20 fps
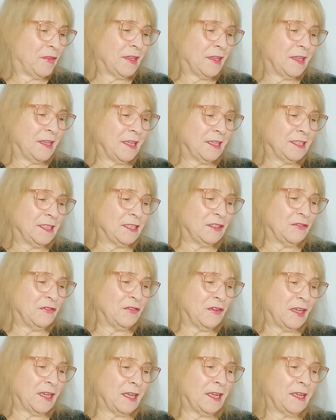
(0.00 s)
This is
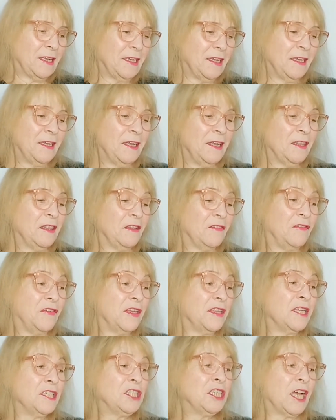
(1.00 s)
funny. The
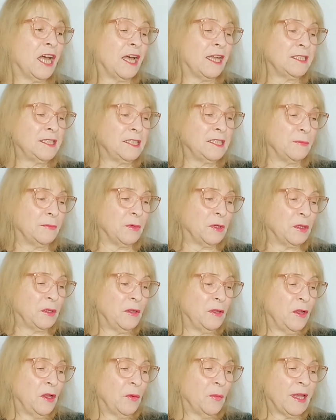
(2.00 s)
village
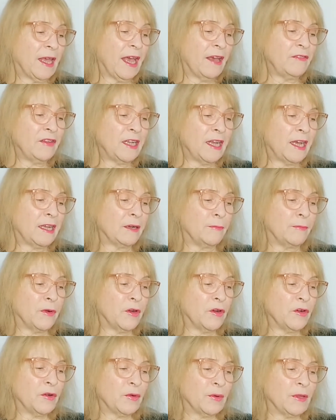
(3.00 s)
constable. We haven't had a
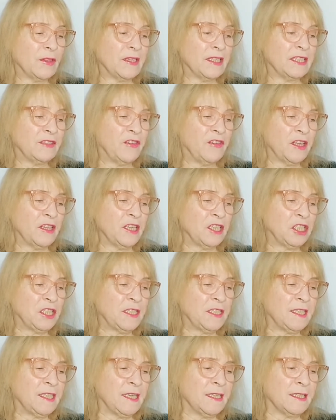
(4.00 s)
murder in this village
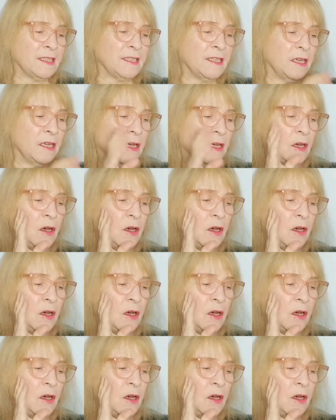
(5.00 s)
since.